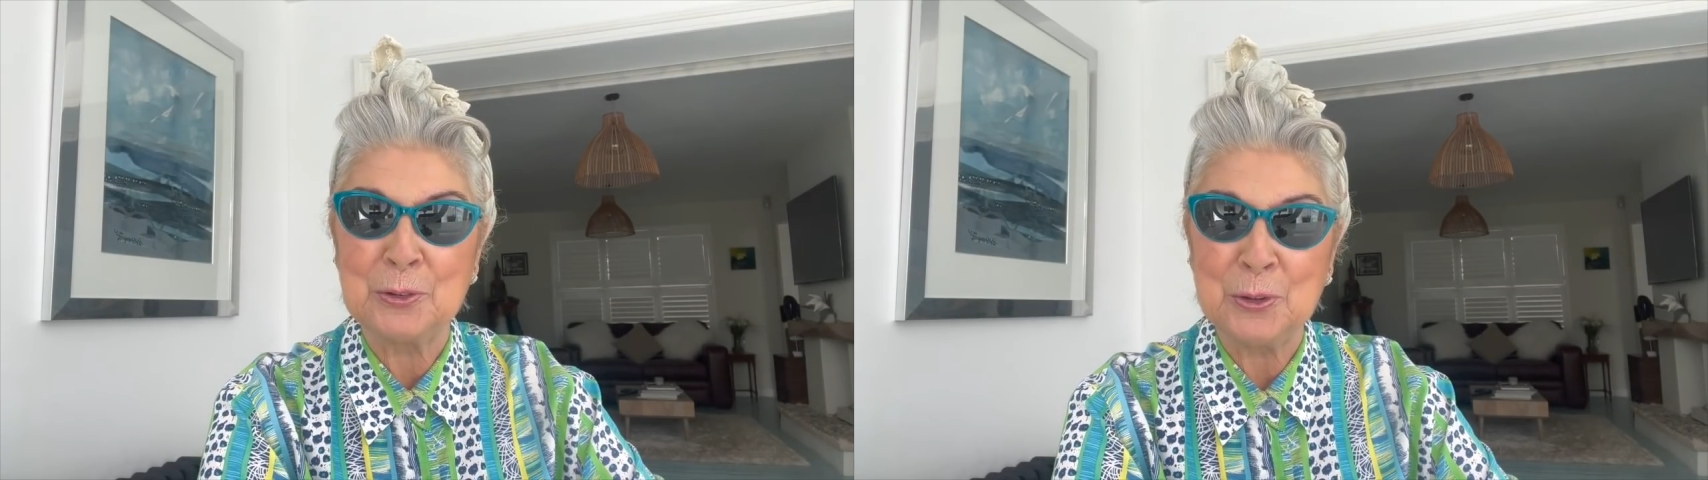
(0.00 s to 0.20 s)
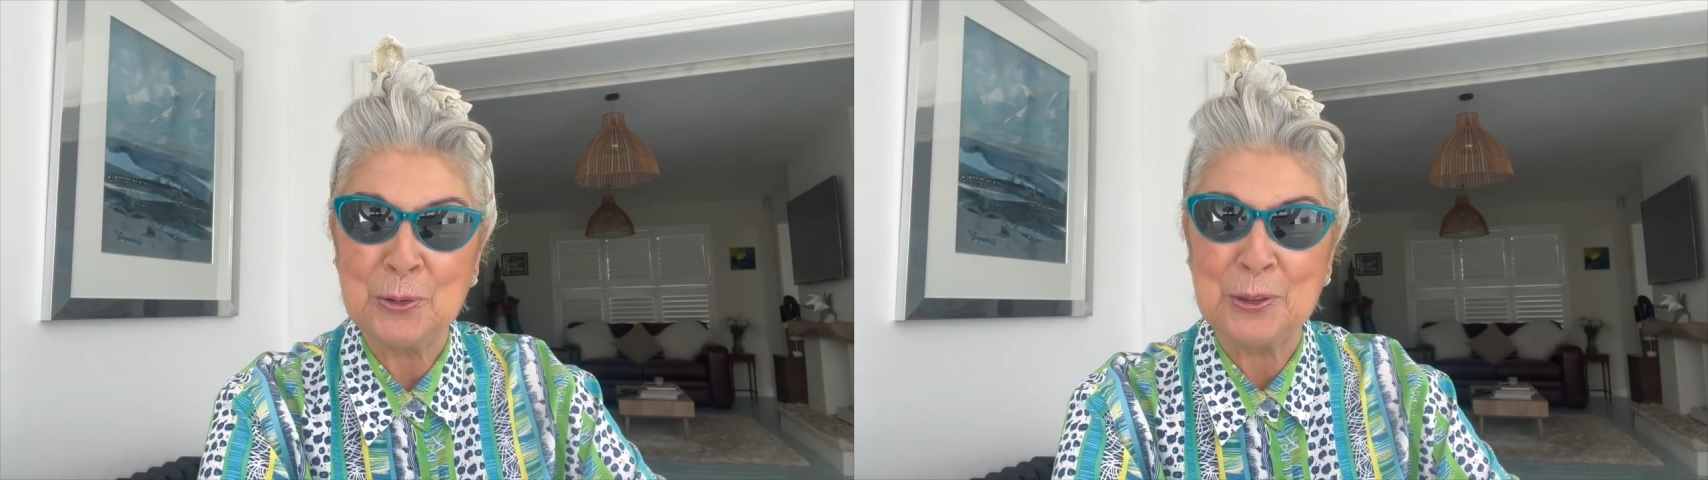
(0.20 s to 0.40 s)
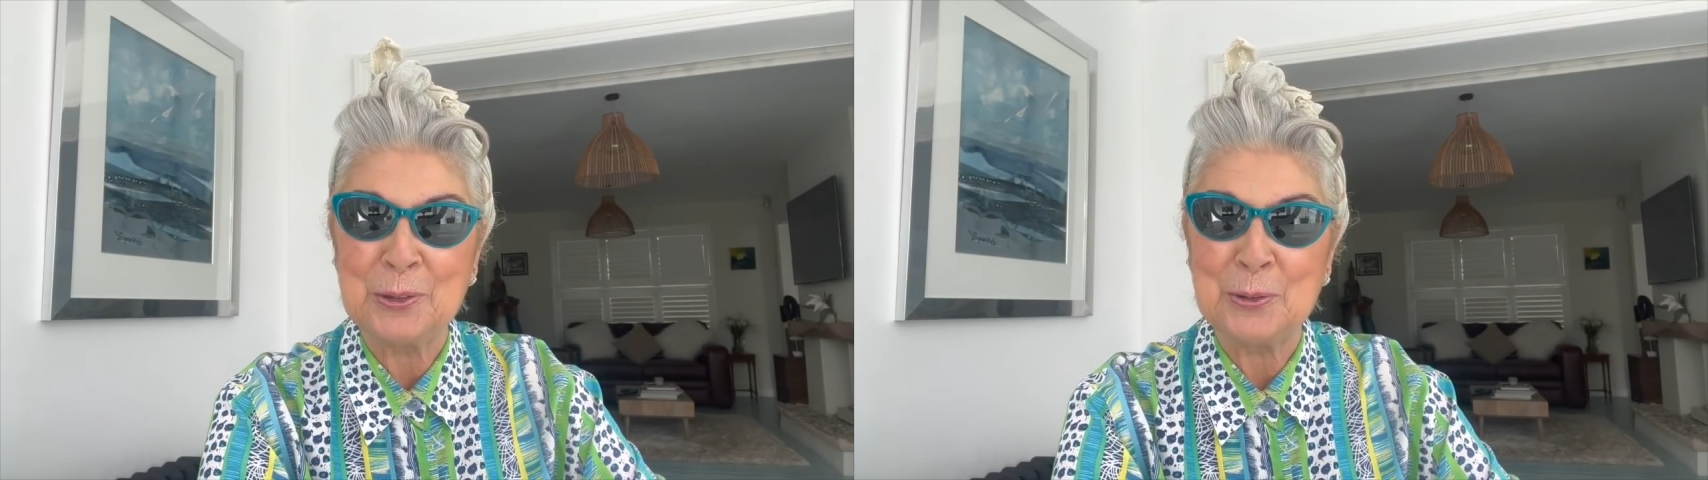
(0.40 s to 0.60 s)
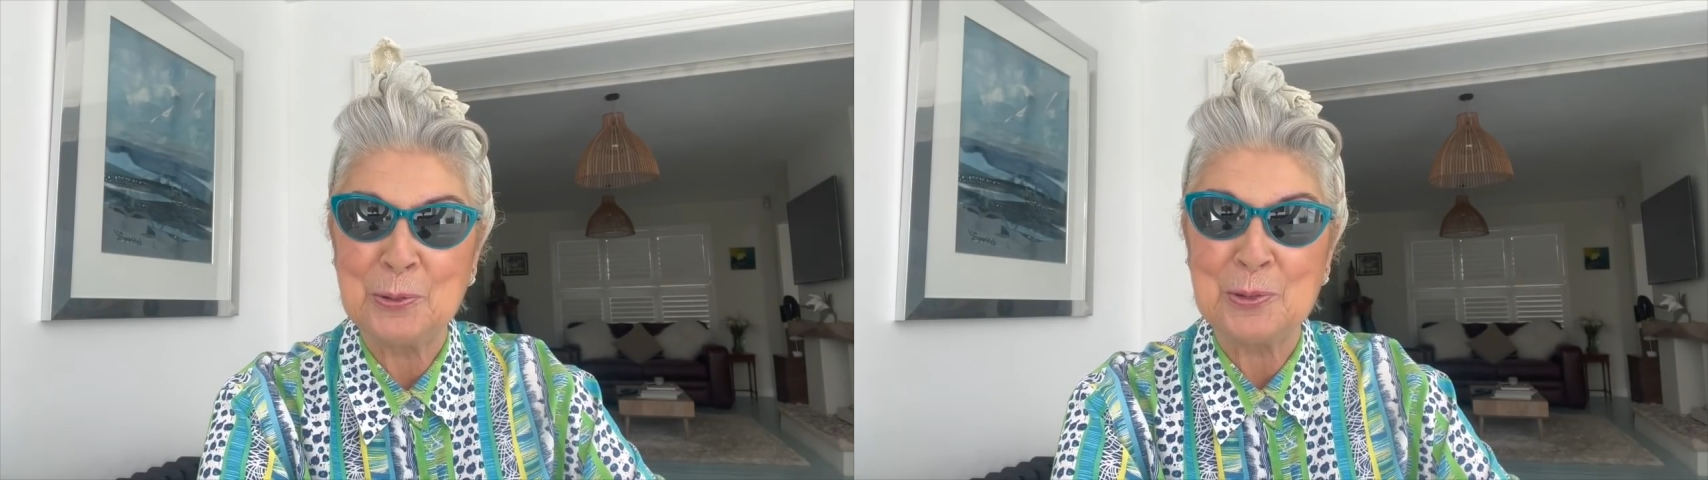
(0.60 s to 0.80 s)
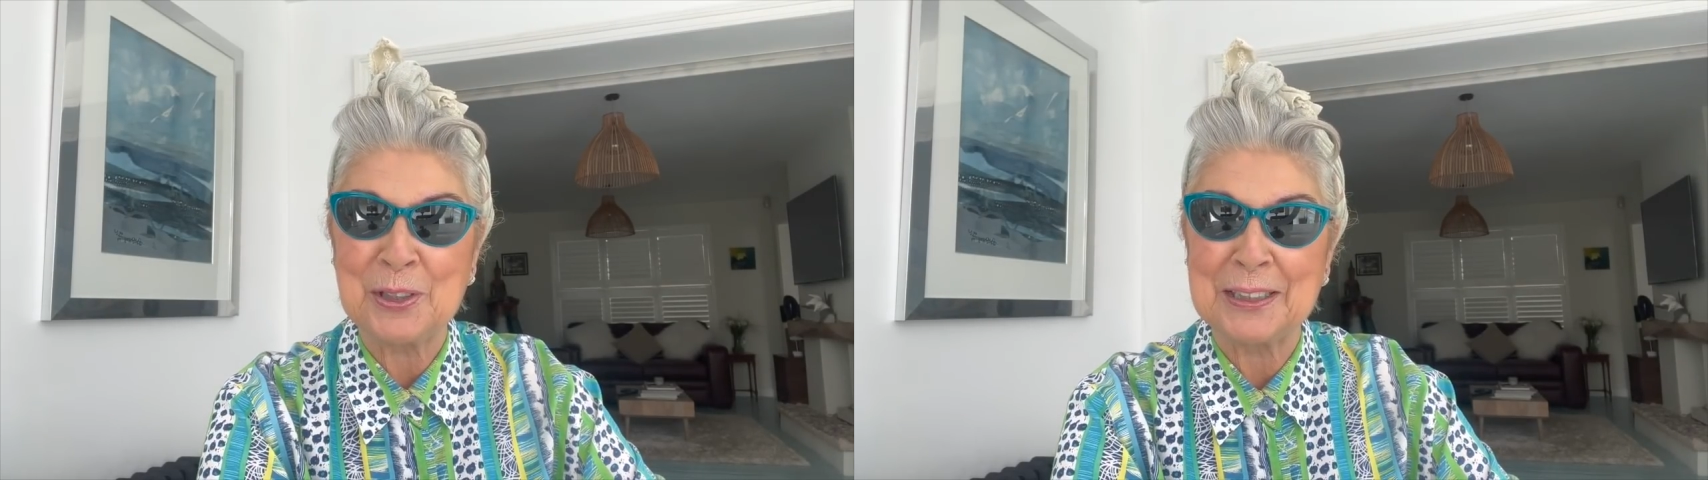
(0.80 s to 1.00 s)

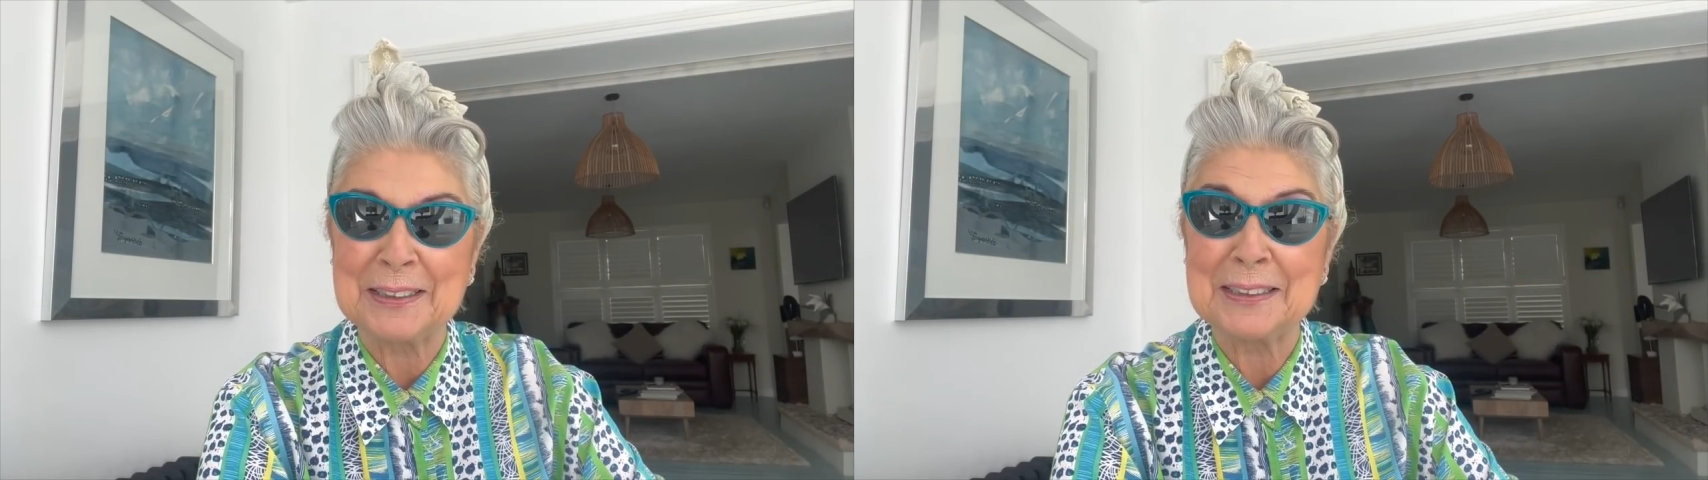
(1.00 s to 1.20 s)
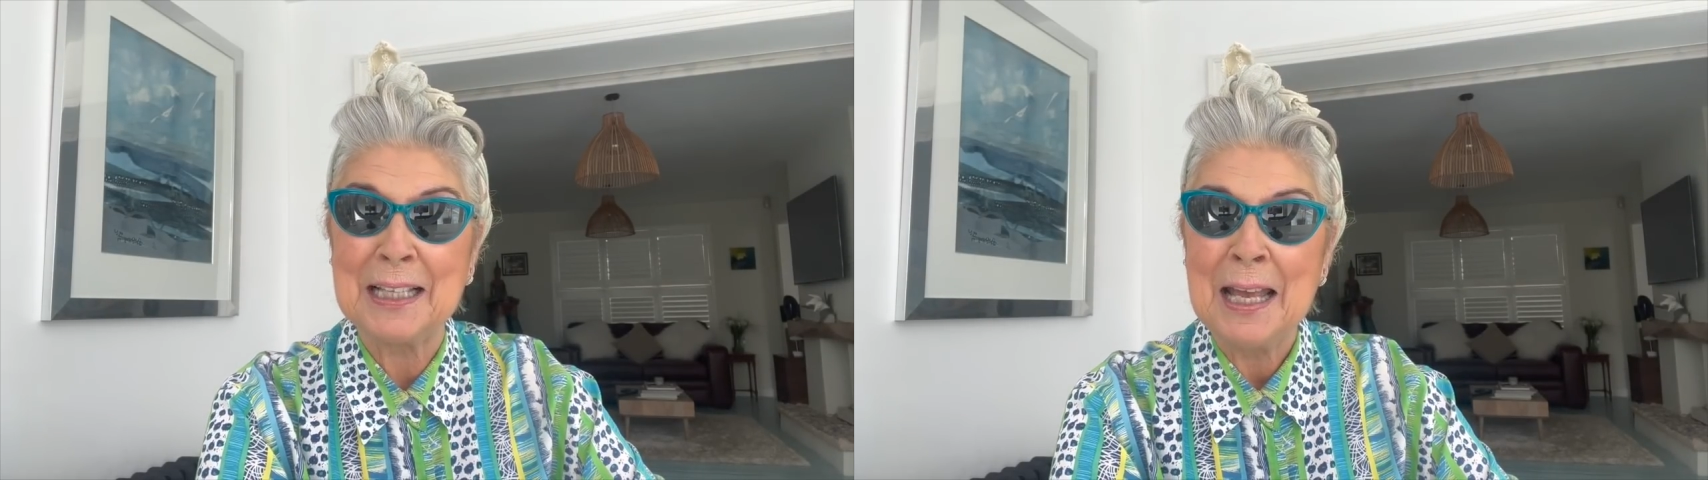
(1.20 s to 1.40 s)
loyal audience,